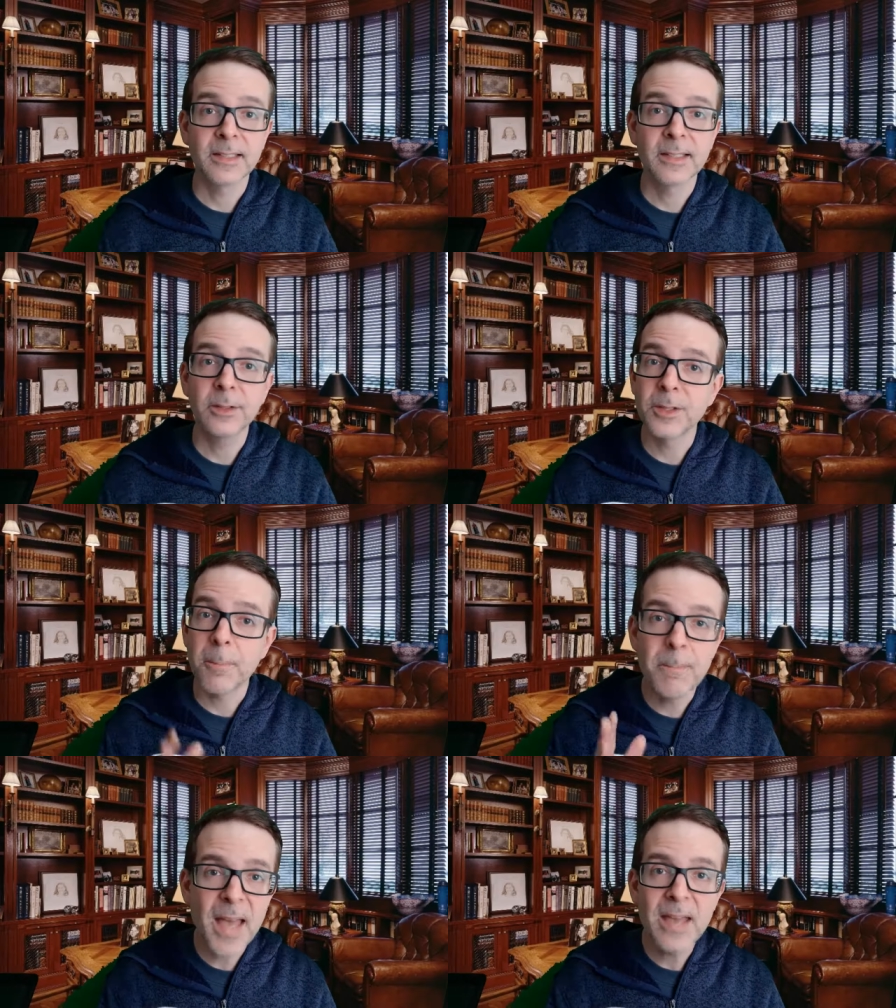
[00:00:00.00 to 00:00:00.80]
kill the
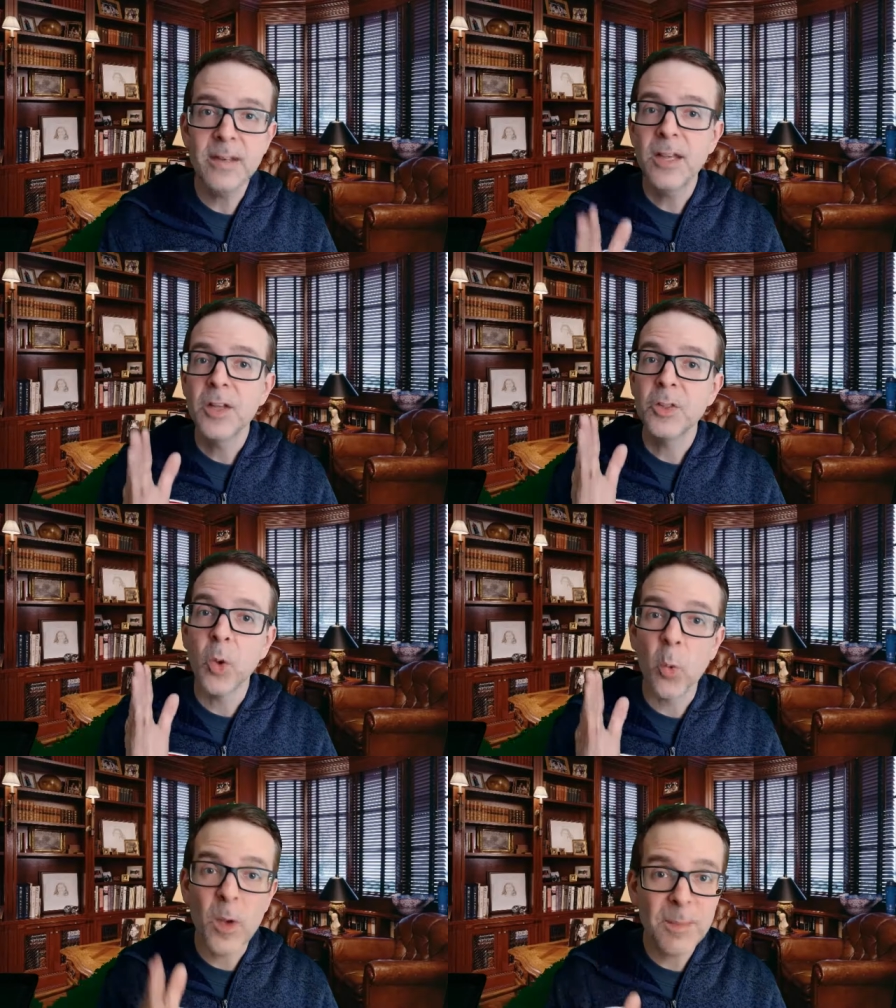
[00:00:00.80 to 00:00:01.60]
men, the
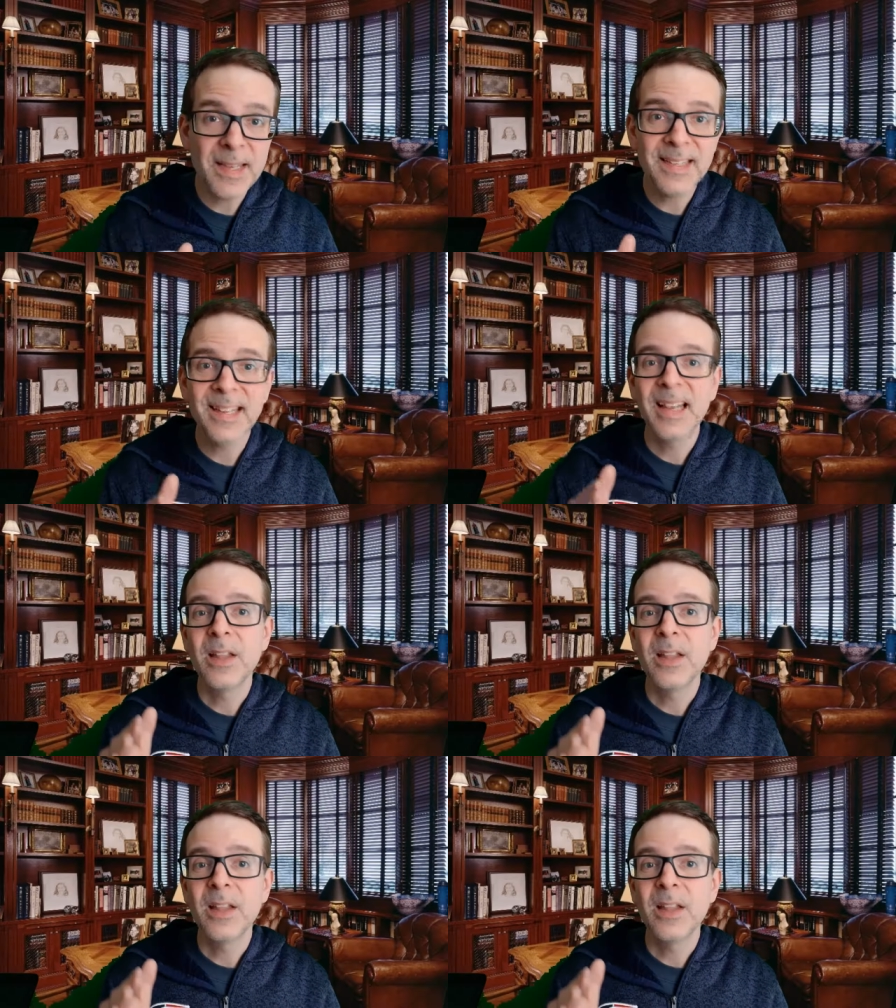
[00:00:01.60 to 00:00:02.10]
women,